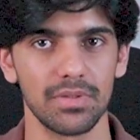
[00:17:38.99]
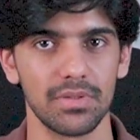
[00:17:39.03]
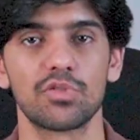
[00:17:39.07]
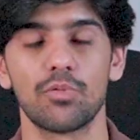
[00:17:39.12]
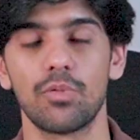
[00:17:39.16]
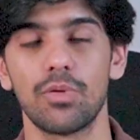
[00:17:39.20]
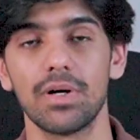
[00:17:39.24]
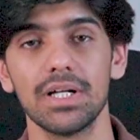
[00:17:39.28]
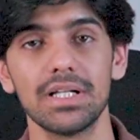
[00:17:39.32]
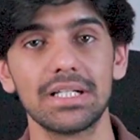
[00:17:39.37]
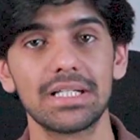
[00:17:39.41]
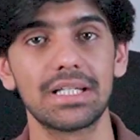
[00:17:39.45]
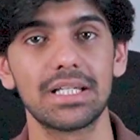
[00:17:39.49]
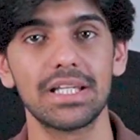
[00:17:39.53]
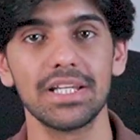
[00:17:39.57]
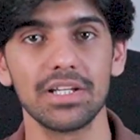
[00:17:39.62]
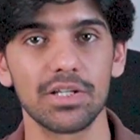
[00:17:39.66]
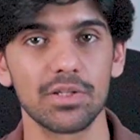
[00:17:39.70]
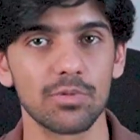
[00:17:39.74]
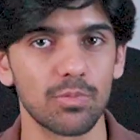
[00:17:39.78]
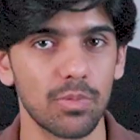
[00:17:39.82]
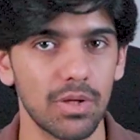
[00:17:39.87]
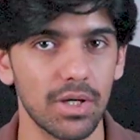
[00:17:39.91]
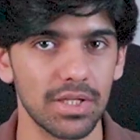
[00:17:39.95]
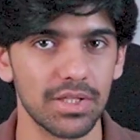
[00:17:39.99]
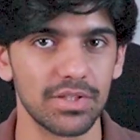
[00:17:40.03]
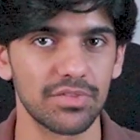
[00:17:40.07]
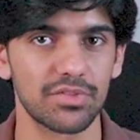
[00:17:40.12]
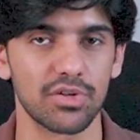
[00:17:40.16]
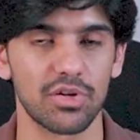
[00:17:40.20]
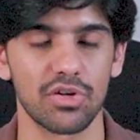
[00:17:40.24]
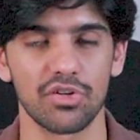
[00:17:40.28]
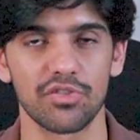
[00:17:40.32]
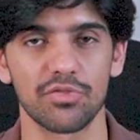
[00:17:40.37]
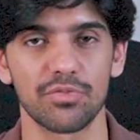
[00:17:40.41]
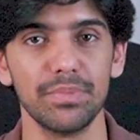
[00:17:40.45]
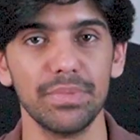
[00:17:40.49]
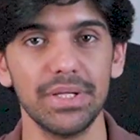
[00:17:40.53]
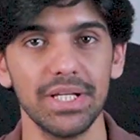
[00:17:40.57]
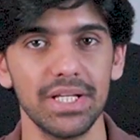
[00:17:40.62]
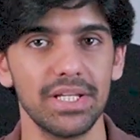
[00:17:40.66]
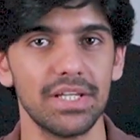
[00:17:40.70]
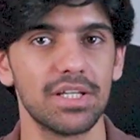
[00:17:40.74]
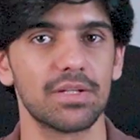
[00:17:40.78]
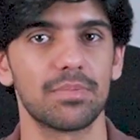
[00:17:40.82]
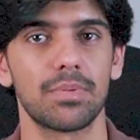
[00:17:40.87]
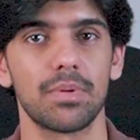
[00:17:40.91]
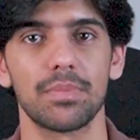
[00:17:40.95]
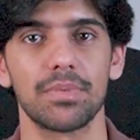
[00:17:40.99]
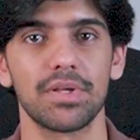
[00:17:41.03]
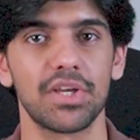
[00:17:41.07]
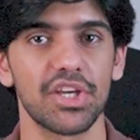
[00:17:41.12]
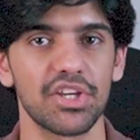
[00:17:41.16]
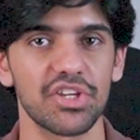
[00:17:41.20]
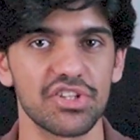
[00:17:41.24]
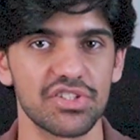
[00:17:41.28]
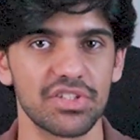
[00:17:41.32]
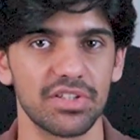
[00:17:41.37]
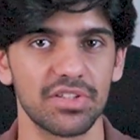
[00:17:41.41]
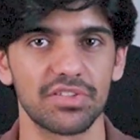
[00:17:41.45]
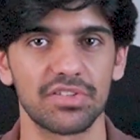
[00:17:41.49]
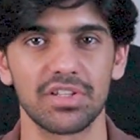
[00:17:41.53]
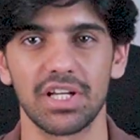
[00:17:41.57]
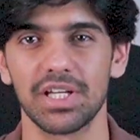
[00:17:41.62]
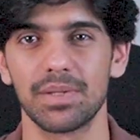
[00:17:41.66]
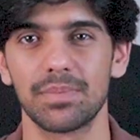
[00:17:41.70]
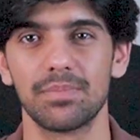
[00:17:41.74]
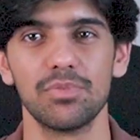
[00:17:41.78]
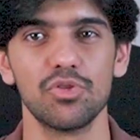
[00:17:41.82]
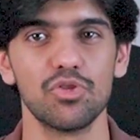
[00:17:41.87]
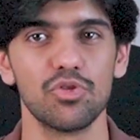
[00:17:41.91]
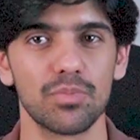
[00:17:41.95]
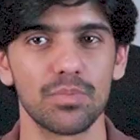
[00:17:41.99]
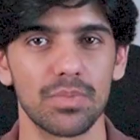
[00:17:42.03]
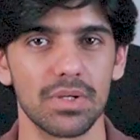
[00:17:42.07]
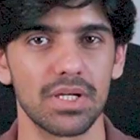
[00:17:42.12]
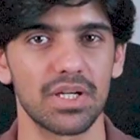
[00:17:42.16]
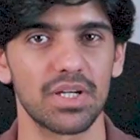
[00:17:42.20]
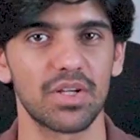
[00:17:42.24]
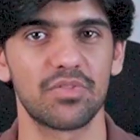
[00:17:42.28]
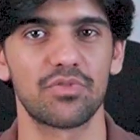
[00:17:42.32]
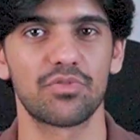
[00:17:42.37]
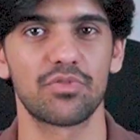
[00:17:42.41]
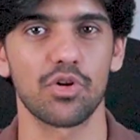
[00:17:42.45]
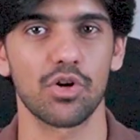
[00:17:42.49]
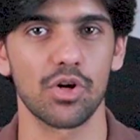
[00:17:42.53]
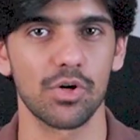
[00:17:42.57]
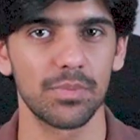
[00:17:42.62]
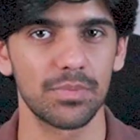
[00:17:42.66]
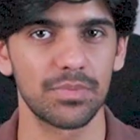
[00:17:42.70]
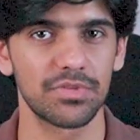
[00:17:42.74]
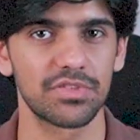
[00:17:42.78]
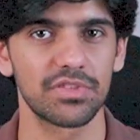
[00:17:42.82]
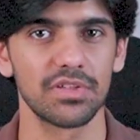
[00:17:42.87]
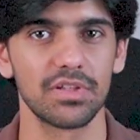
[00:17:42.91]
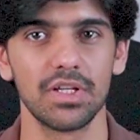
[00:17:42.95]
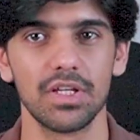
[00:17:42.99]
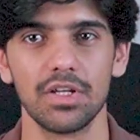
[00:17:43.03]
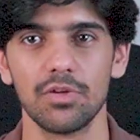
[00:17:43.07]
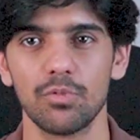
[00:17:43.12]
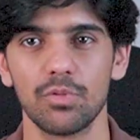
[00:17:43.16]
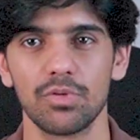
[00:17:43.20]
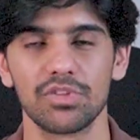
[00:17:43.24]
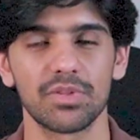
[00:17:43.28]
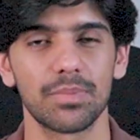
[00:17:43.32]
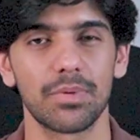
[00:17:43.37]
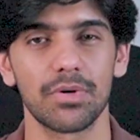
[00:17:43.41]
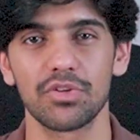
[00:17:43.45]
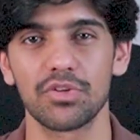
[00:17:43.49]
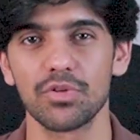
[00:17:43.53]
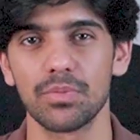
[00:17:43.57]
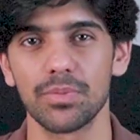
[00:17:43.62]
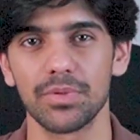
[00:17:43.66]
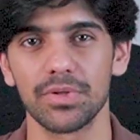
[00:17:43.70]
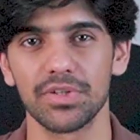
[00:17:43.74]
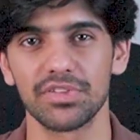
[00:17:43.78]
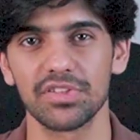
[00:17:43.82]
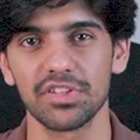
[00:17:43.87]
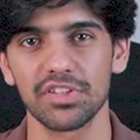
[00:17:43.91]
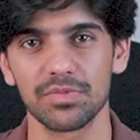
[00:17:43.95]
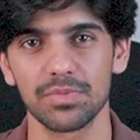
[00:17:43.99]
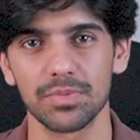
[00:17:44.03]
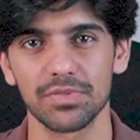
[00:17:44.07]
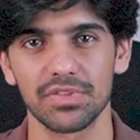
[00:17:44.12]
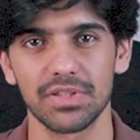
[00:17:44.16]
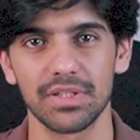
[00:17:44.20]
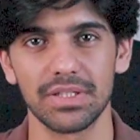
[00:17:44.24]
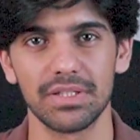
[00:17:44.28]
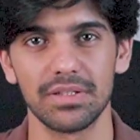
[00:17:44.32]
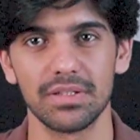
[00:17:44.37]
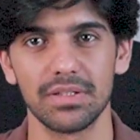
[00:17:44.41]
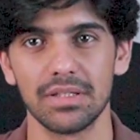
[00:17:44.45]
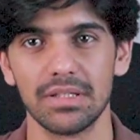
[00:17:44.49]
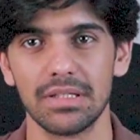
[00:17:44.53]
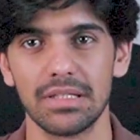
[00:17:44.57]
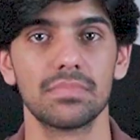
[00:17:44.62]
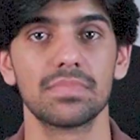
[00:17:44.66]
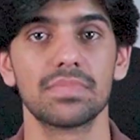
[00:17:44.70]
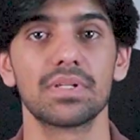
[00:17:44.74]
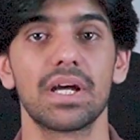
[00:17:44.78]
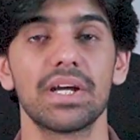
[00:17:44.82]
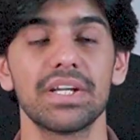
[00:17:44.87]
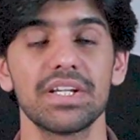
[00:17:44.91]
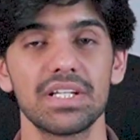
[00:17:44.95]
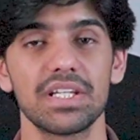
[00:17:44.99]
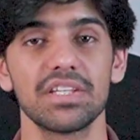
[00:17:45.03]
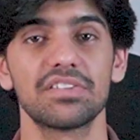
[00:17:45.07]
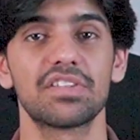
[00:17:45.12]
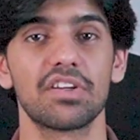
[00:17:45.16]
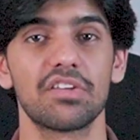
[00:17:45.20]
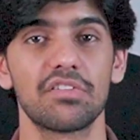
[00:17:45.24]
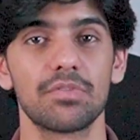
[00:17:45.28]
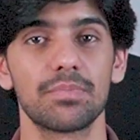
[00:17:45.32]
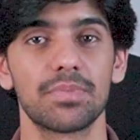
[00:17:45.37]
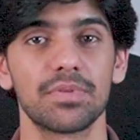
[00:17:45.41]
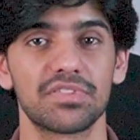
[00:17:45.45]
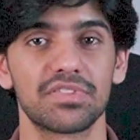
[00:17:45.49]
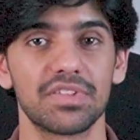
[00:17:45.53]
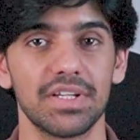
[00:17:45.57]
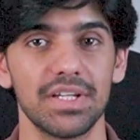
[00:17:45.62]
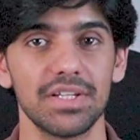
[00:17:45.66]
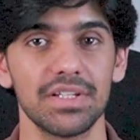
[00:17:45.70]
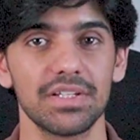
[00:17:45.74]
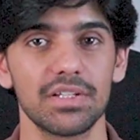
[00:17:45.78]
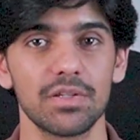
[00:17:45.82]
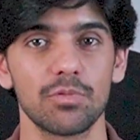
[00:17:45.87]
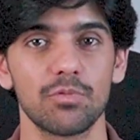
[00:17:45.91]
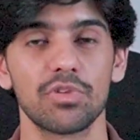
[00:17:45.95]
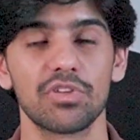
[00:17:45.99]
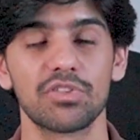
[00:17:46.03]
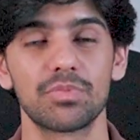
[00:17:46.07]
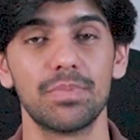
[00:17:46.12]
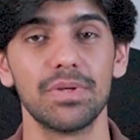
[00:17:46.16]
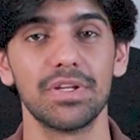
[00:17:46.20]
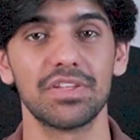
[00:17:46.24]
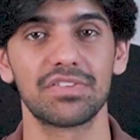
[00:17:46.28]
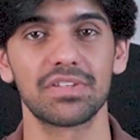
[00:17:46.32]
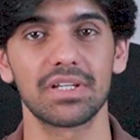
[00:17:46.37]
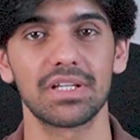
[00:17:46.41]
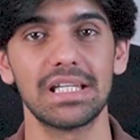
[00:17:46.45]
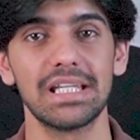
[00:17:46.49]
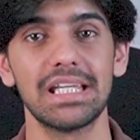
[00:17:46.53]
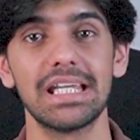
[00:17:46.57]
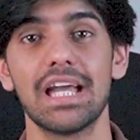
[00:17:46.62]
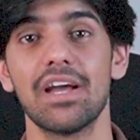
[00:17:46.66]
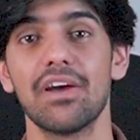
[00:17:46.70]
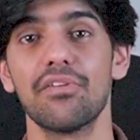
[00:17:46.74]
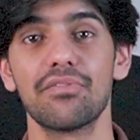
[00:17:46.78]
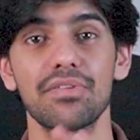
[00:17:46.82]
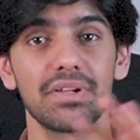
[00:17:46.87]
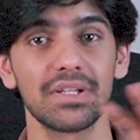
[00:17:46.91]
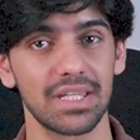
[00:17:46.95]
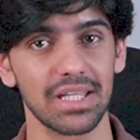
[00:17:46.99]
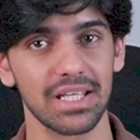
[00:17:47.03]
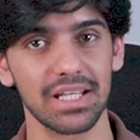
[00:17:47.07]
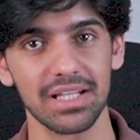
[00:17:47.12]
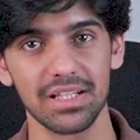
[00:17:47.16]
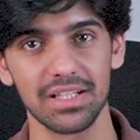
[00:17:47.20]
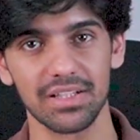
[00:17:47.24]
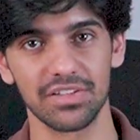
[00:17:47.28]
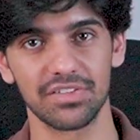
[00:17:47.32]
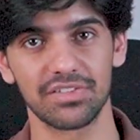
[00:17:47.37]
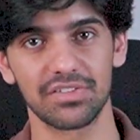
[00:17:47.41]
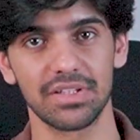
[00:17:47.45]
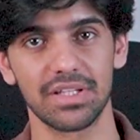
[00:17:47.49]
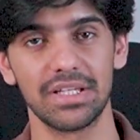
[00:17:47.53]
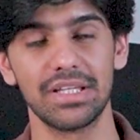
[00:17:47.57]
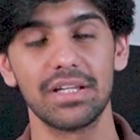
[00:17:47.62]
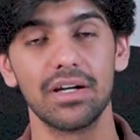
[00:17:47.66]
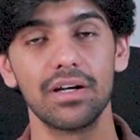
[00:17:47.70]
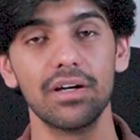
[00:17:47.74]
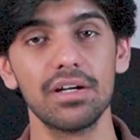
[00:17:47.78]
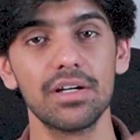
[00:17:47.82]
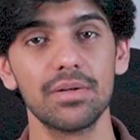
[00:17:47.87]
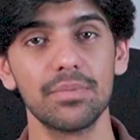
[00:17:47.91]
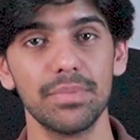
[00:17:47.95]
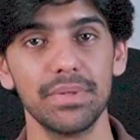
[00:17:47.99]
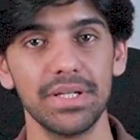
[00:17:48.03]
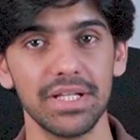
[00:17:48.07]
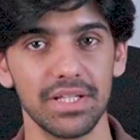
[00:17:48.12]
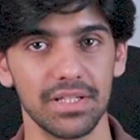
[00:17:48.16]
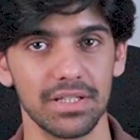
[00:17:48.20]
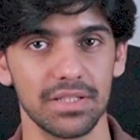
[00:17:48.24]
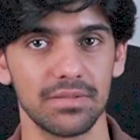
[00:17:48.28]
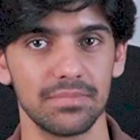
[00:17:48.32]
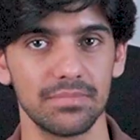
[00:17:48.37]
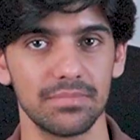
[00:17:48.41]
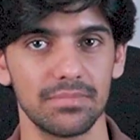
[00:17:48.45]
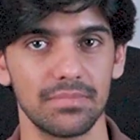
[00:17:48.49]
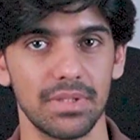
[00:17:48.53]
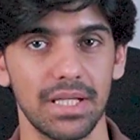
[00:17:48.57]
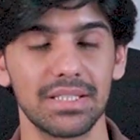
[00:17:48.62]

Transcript: So while tier 1 sort of media publications like Bloomberg, Forbes was about 2.6%, 97% was basically everything else in earned media.